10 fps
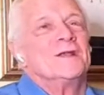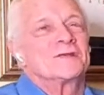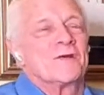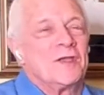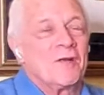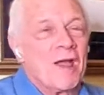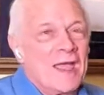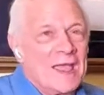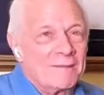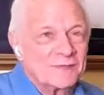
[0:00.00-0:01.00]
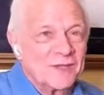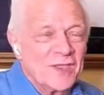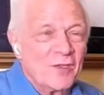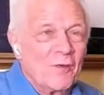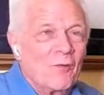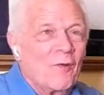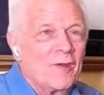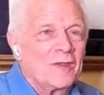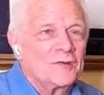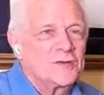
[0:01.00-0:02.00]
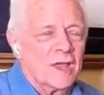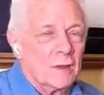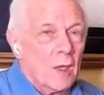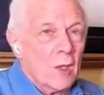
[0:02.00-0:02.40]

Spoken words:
So here I am singing Gregorian chant.